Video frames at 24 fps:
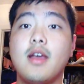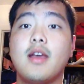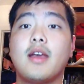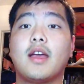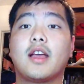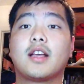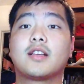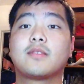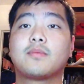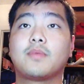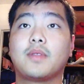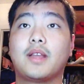
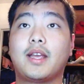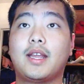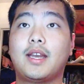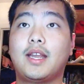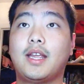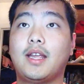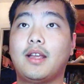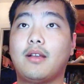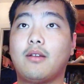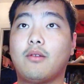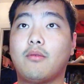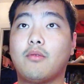
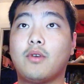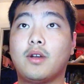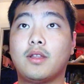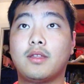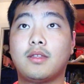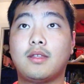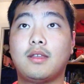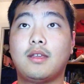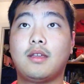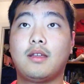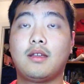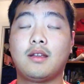explaining what
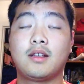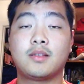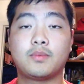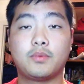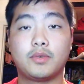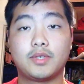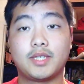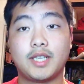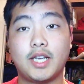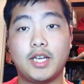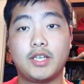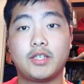the
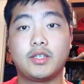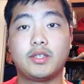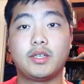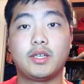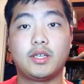exploitation